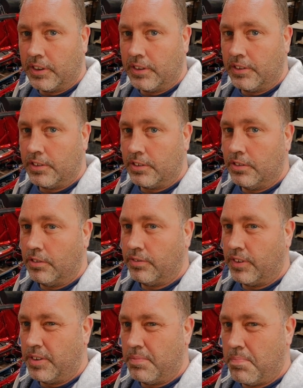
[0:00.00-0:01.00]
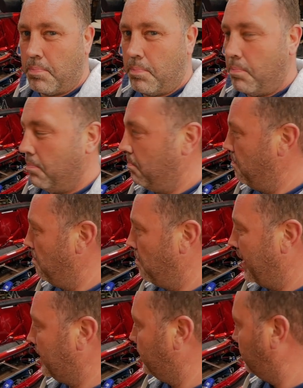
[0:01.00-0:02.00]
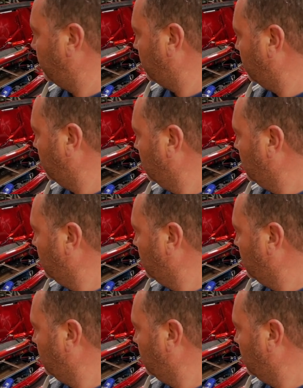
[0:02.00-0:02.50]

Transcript: it. It's nothing major,